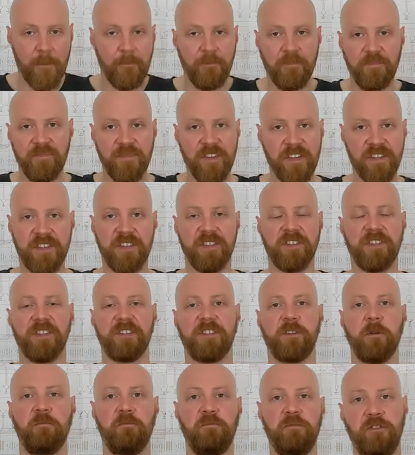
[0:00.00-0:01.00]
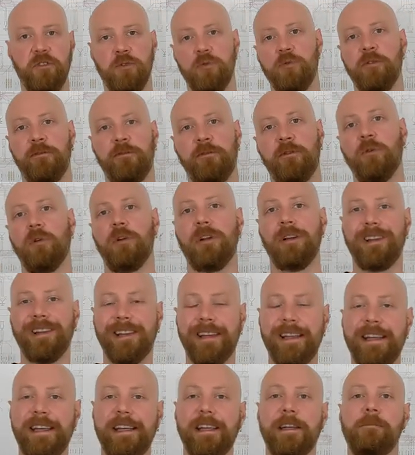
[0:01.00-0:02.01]
this is just a beautiful,
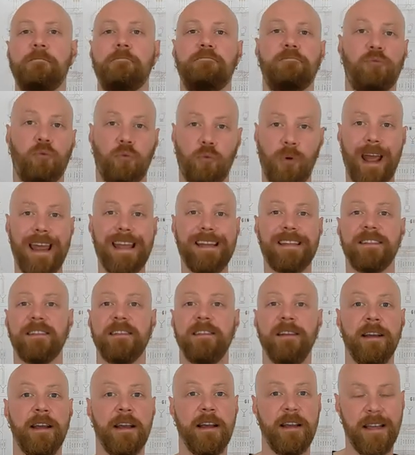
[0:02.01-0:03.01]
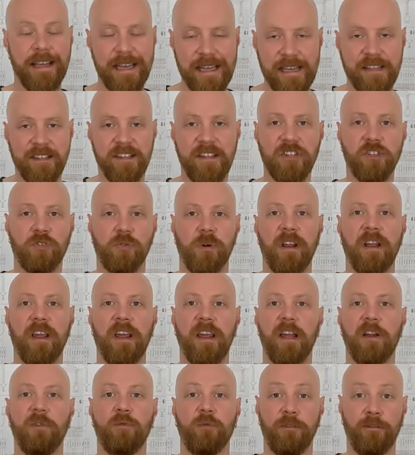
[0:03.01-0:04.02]
clean, bright, easy
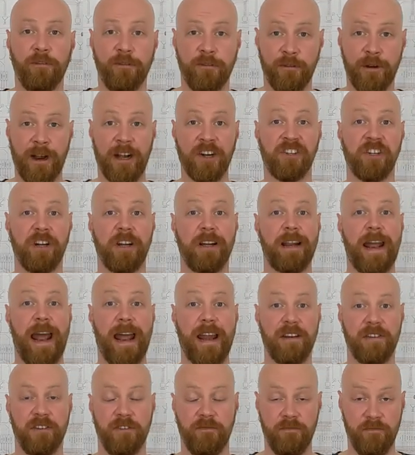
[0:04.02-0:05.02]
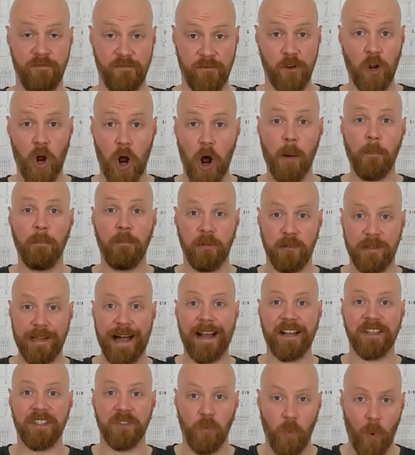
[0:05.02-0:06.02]
drinking, refreshing, and
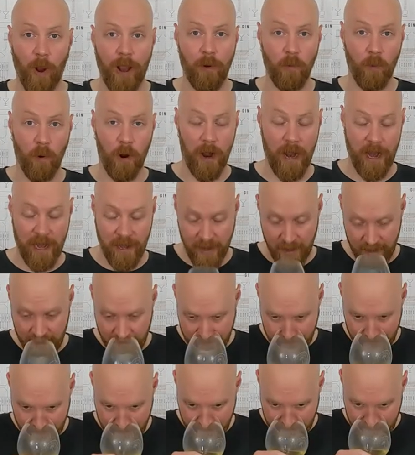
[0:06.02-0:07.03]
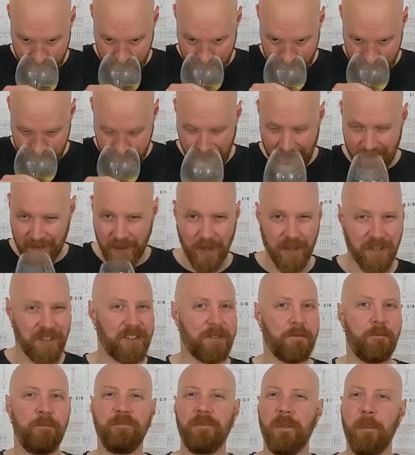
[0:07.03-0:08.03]
complex white wine.
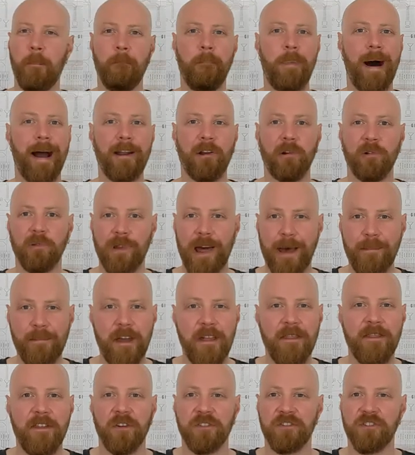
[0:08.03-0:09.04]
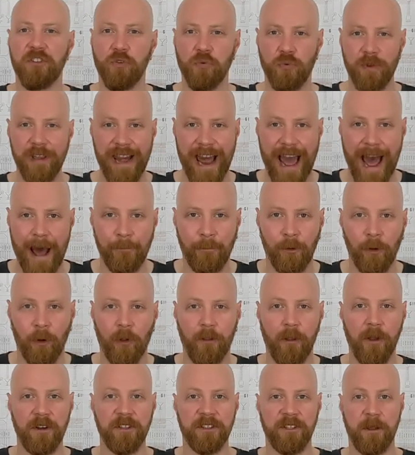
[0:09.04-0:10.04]
There's Meyer lemon, there's green apple,
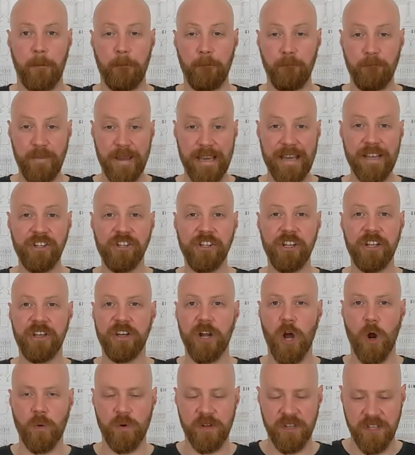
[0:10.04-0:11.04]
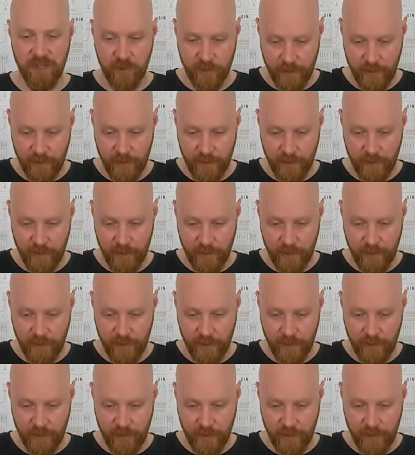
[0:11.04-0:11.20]
there's a peachy note to